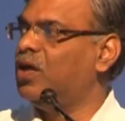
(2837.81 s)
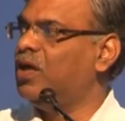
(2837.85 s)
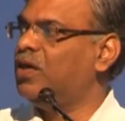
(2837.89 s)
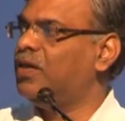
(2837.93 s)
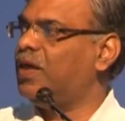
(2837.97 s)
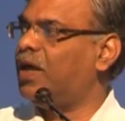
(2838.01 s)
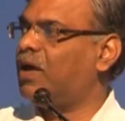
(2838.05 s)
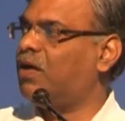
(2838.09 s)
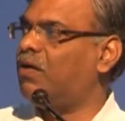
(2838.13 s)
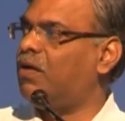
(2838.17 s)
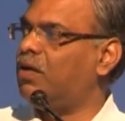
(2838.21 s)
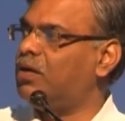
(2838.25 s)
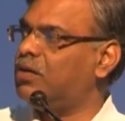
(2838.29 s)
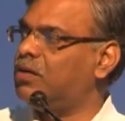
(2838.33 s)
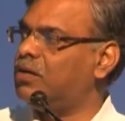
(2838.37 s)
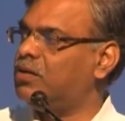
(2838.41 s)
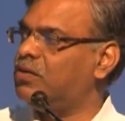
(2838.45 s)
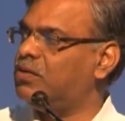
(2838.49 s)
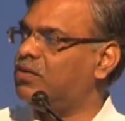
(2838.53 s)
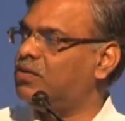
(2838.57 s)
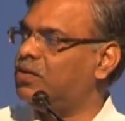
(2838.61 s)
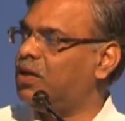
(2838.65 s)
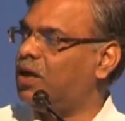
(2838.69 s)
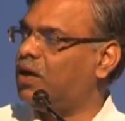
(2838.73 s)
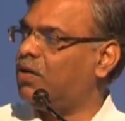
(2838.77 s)
They call it
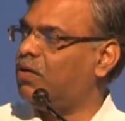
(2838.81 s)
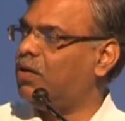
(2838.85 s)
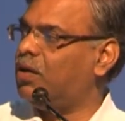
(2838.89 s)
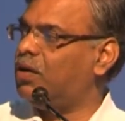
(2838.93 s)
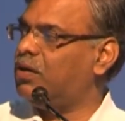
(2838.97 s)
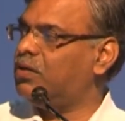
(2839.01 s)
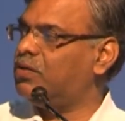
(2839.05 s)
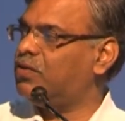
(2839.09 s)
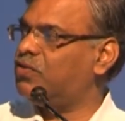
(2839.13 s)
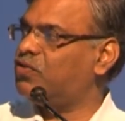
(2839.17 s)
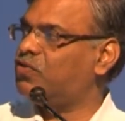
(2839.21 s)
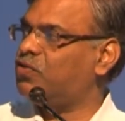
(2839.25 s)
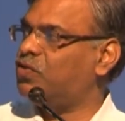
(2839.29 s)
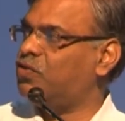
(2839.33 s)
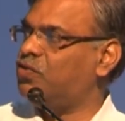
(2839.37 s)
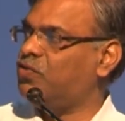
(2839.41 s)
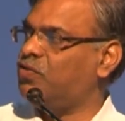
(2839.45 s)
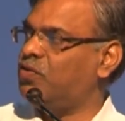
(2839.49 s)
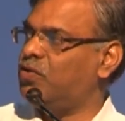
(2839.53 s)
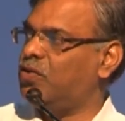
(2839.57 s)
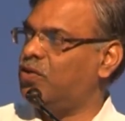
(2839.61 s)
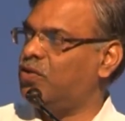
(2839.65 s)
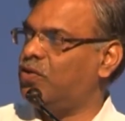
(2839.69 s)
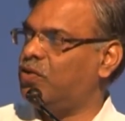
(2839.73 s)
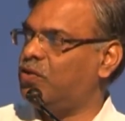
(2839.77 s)
the
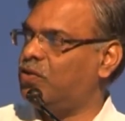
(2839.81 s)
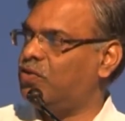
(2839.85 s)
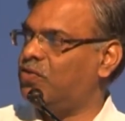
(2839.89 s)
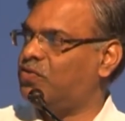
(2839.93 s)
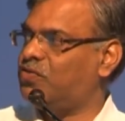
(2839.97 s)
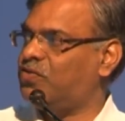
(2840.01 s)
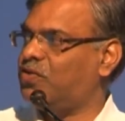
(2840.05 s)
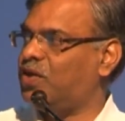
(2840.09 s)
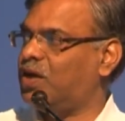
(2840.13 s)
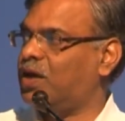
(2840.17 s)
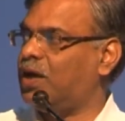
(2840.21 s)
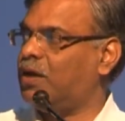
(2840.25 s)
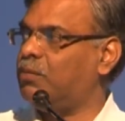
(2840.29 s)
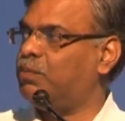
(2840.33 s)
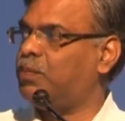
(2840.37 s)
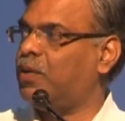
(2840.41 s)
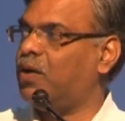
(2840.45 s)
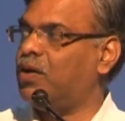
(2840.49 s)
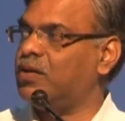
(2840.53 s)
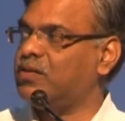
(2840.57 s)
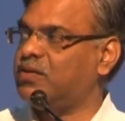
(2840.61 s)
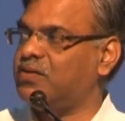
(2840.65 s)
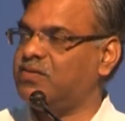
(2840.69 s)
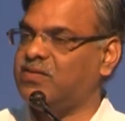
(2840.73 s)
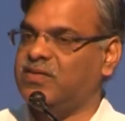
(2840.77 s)
social heuristic
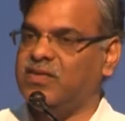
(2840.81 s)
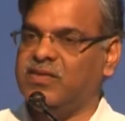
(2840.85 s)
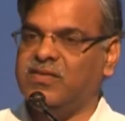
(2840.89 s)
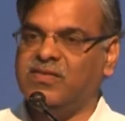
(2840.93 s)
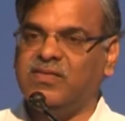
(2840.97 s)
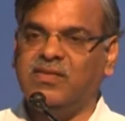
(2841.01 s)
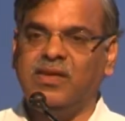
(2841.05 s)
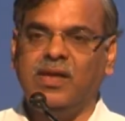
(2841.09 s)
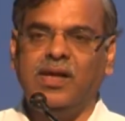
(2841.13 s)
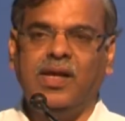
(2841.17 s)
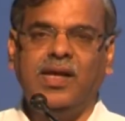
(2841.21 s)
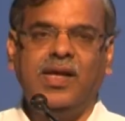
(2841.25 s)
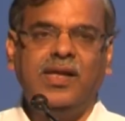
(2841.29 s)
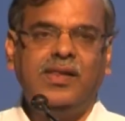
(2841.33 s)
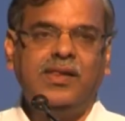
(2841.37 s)
hypothesis.